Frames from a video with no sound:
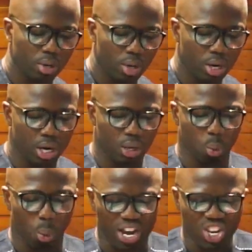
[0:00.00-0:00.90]
and
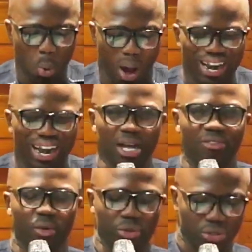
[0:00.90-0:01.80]
when you are
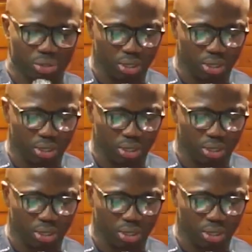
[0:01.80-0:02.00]
nervous